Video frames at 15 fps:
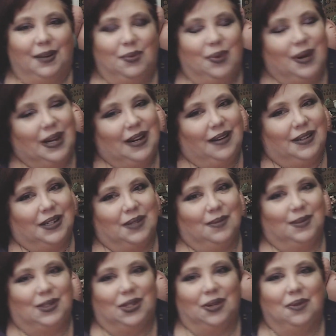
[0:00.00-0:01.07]

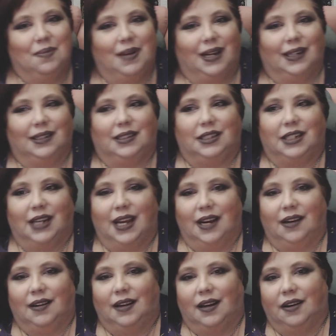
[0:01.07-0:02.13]
Welcome to my
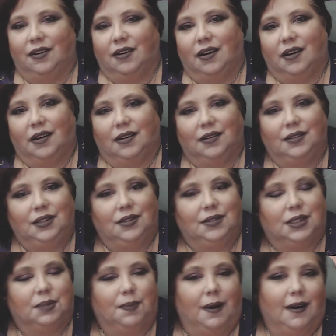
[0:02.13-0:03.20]
channel. How are all you
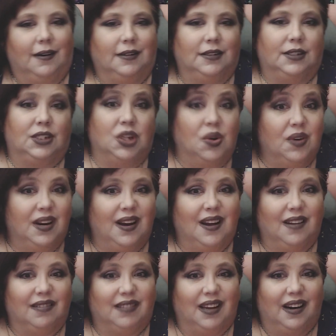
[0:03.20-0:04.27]
Spartans doing
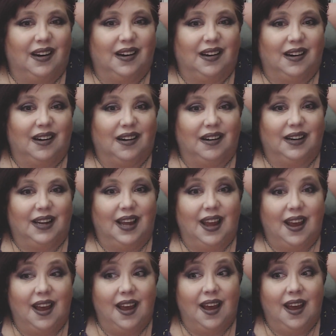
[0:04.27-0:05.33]
out there?
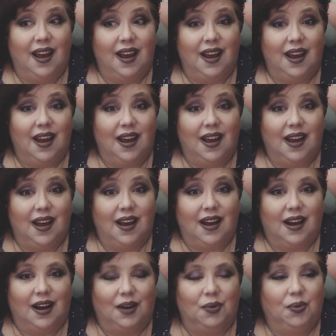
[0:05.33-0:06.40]
Yeah!
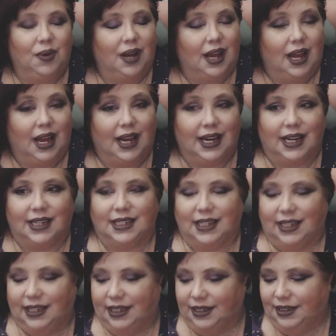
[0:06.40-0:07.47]
I gotta tell you,